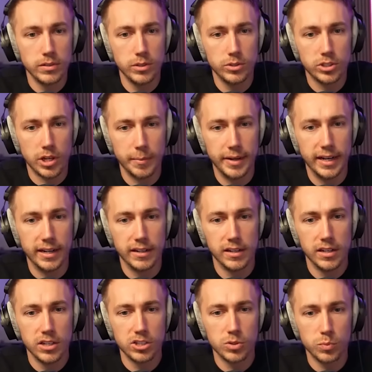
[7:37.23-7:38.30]
Who's coming in?
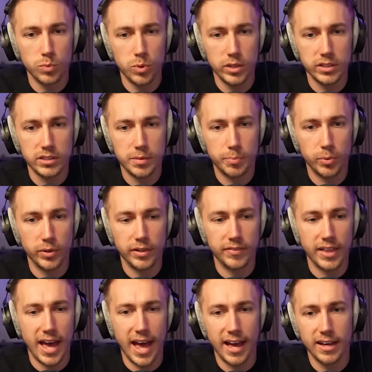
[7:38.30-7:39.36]
So what is the point of
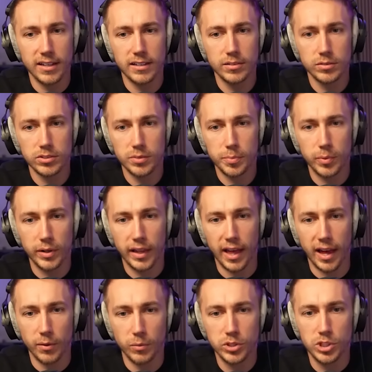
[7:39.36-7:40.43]
that? What's the point of
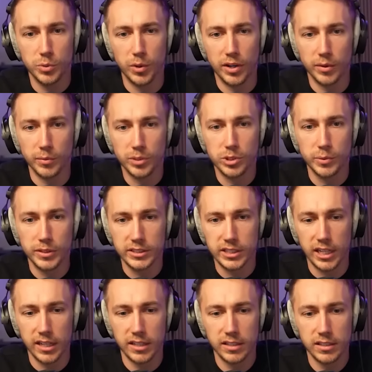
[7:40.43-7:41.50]
that? What do you want? What do you want,
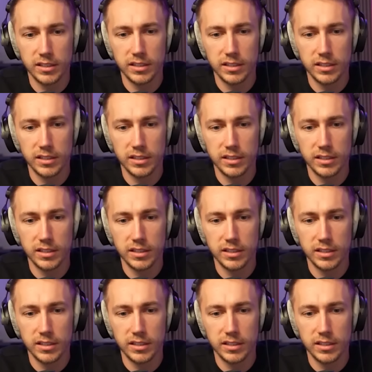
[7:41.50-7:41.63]
sir?